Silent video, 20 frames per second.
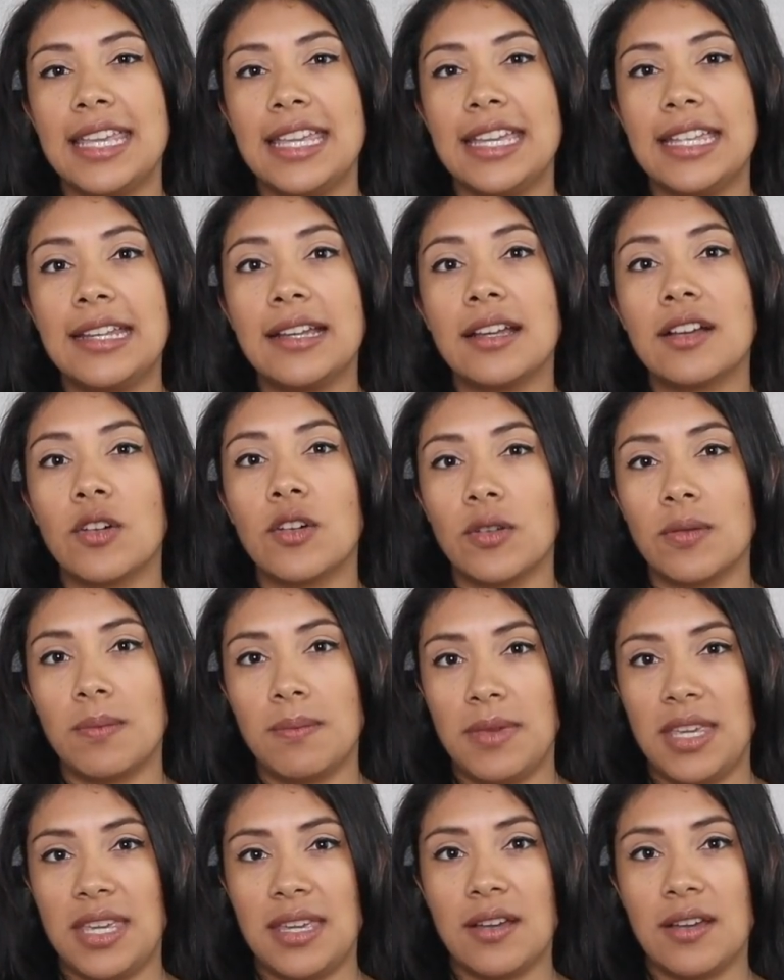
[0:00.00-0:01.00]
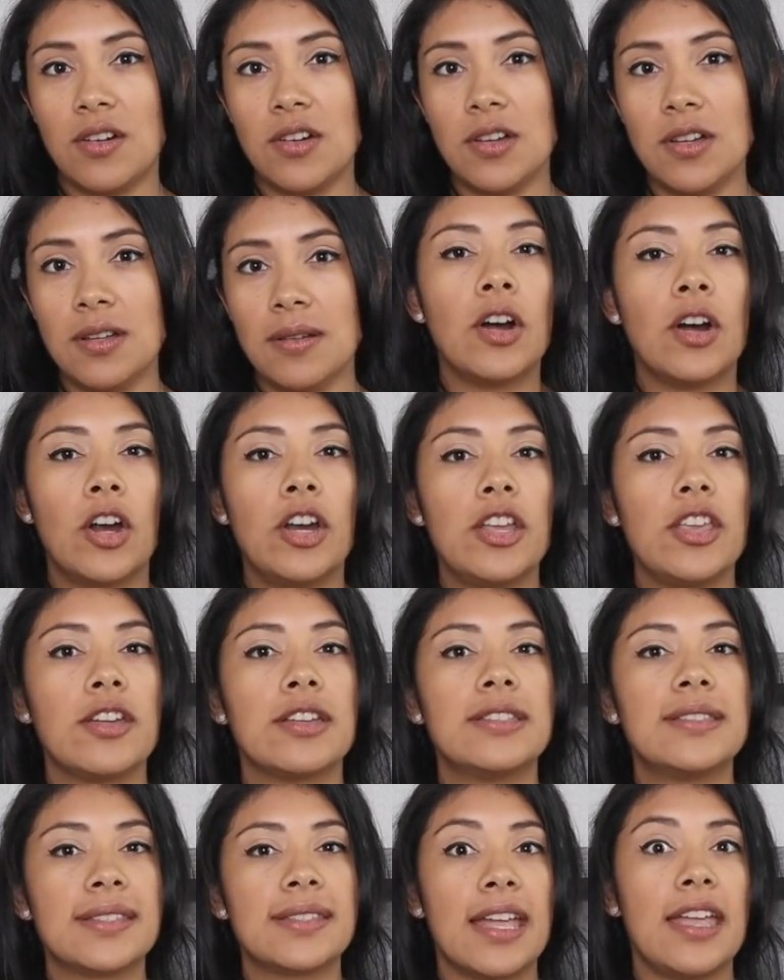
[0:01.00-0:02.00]
ir conmigo? Or you
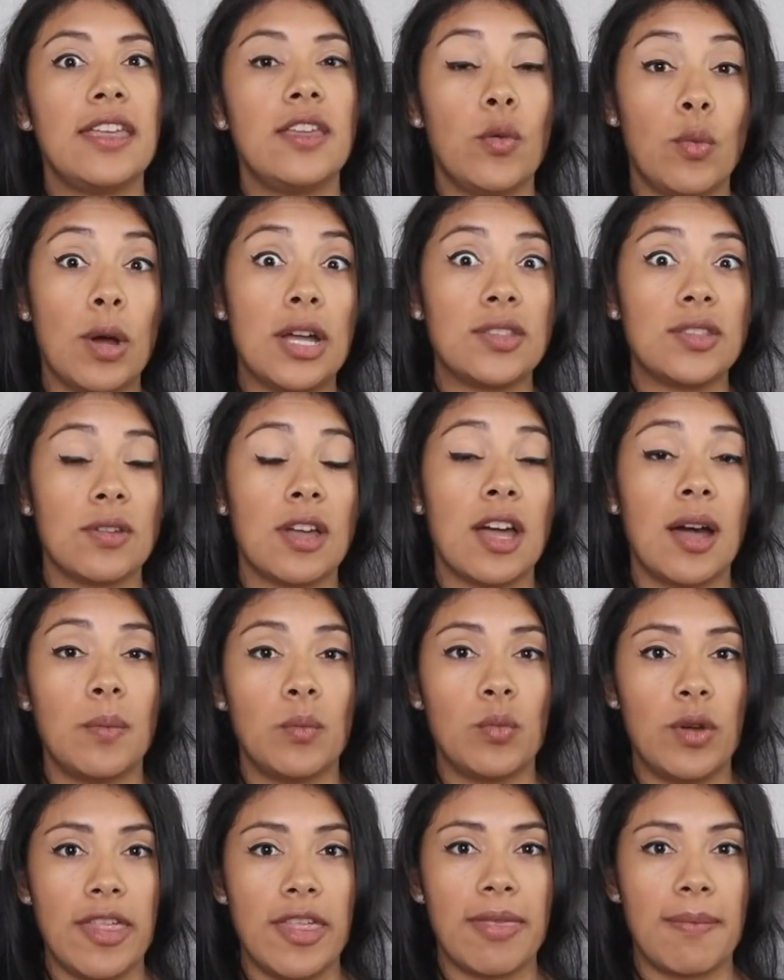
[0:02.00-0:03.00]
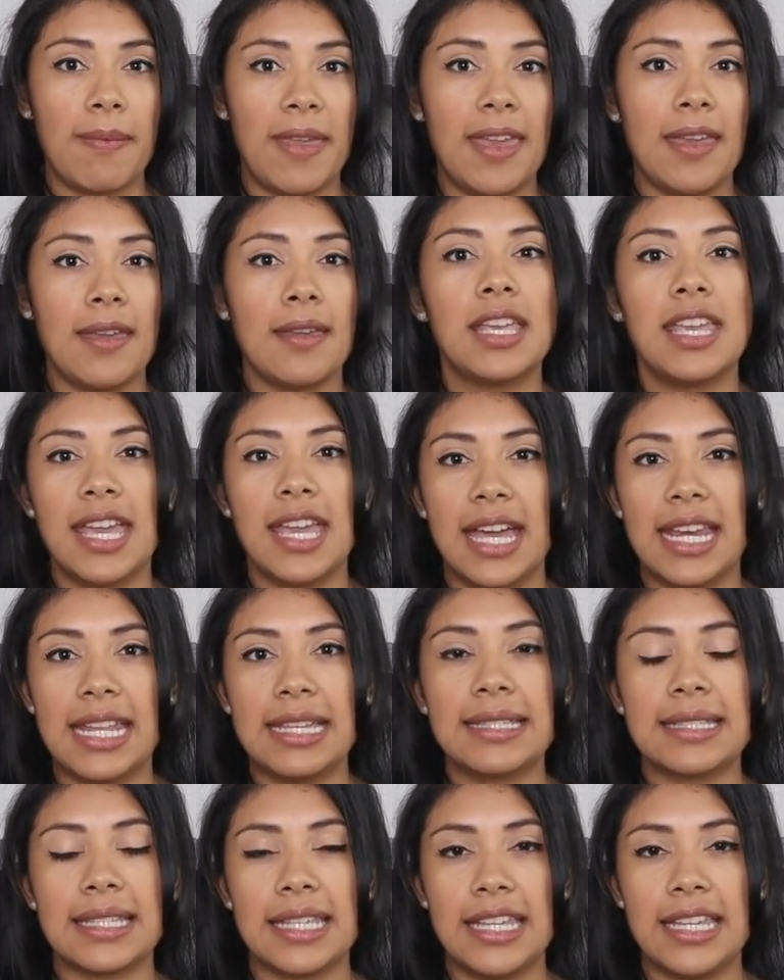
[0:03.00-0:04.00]
could say you want to come with me.
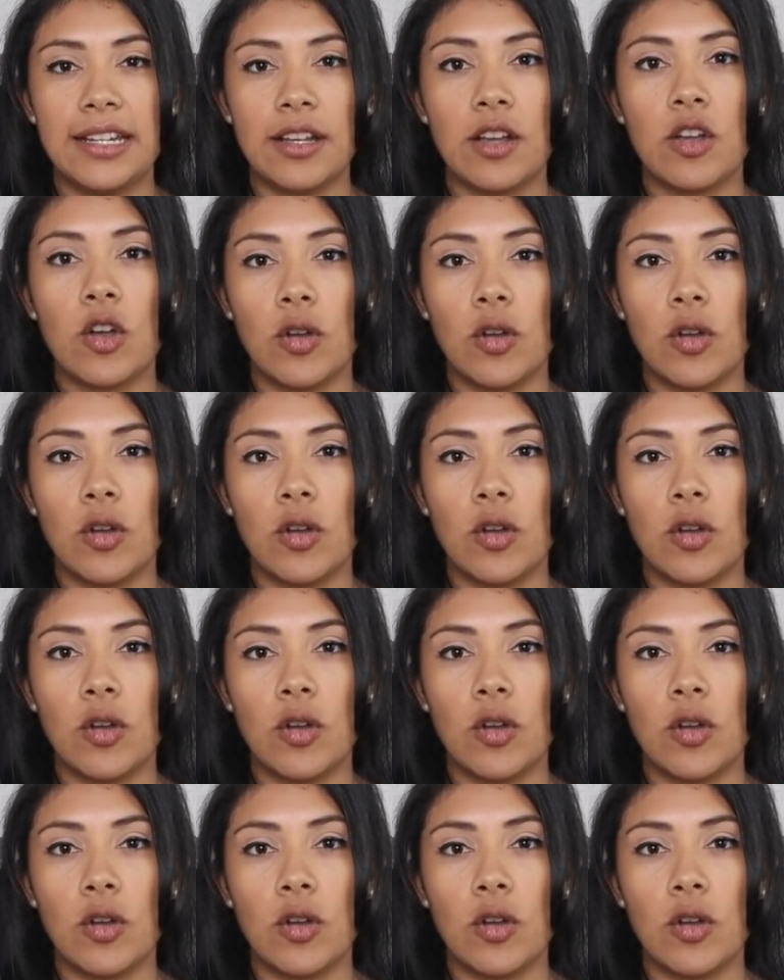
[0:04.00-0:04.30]
¿Quieres ir